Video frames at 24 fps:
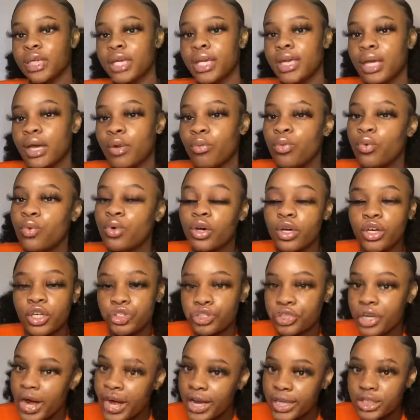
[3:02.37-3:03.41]
and we would go to
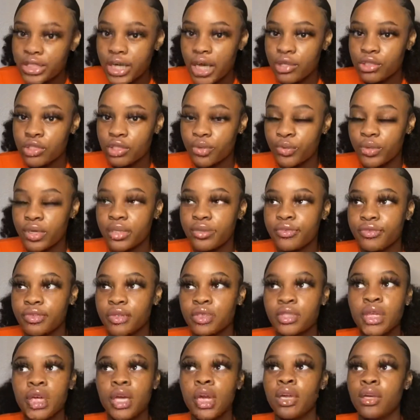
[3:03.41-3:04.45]
Trash house or whatever,
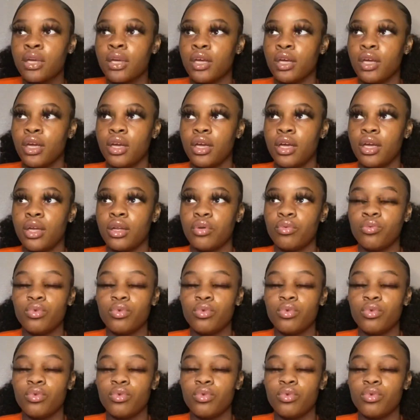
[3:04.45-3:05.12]
and